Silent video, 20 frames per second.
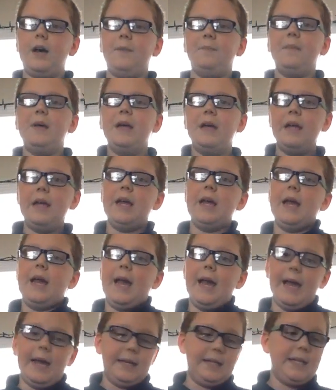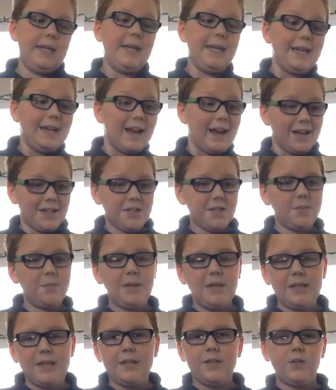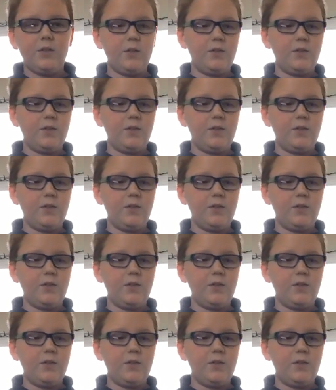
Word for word: Um, and he asked me